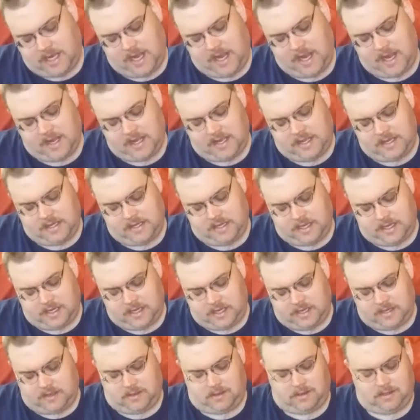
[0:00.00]
and
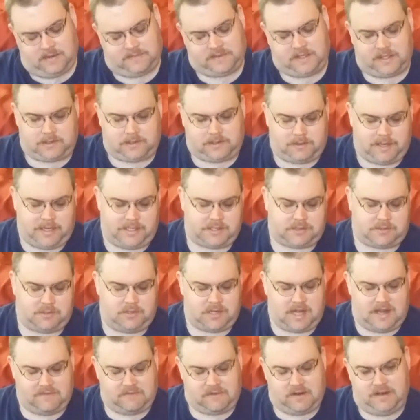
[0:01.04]
I'll have to get the right
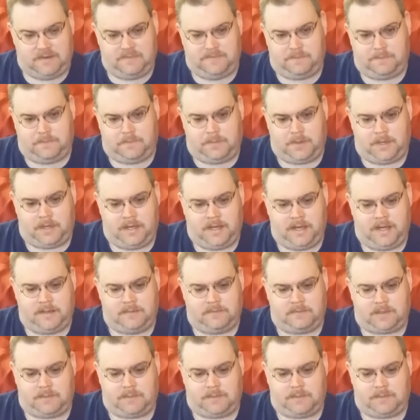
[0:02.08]
screwdriver and put it in